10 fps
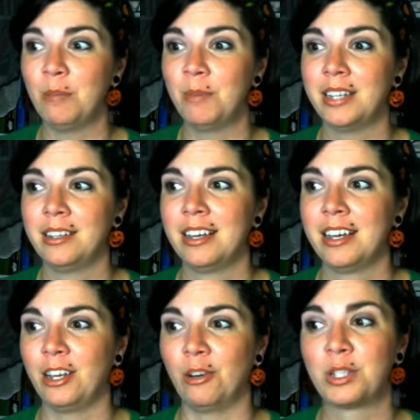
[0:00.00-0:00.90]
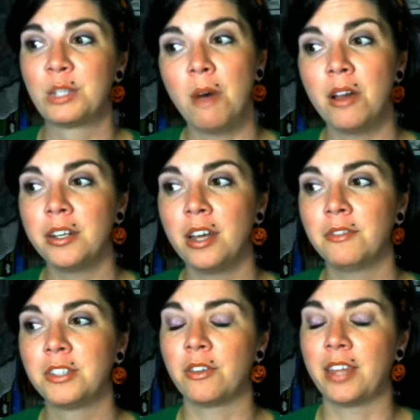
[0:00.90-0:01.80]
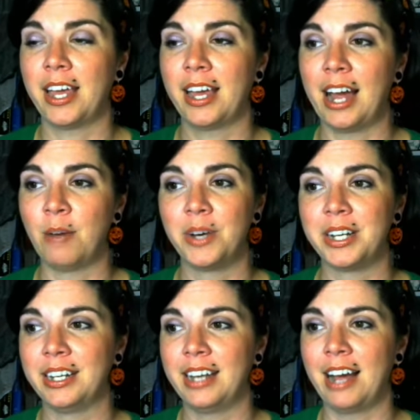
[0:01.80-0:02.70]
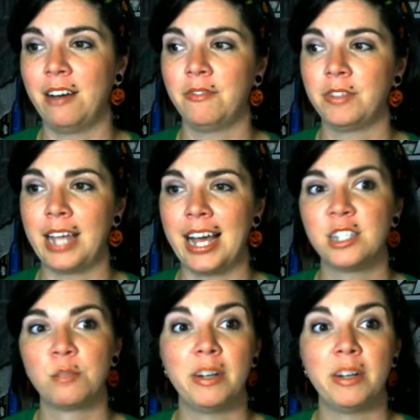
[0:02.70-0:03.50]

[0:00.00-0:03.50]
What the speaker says: it, you know, small enough so that I wouldn't have as much